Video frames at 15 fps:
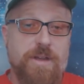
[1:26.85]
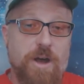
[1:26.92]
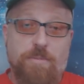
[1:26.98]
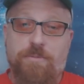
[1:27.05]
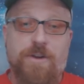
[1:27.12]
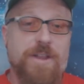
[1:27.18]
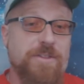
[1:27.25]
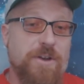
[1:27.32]

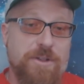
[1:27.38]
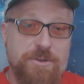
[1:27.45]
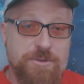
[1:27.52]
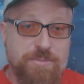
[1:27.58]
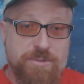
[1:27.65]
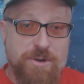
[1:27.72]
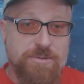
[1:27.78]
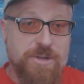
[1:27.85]
Help find the
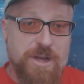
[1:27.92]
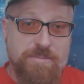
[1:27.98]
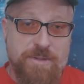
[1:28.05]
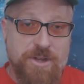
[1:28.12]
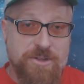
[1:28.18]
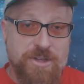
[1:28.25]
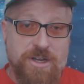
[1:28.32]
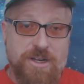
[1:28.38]
others at
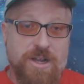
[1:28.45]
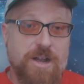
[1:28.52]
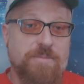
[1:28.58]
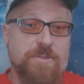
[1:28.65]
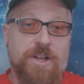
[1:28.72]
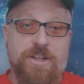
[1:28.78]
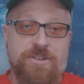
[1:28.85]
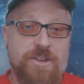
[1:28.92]

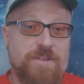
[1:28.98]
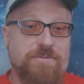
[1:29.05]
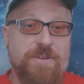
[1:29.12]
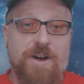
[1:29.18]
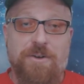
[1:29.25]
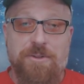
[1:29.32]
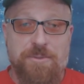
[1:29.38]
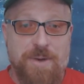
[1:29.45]
protonmail.com. Like I said,
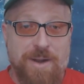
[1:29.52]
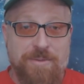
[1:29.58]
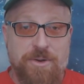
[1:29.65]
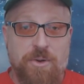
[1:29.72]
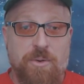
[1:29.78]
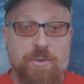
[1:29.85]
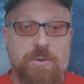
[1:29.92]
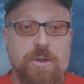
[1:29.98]
follow the rabbit
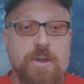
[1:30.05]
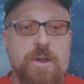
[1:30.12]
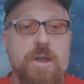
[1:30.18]
hole.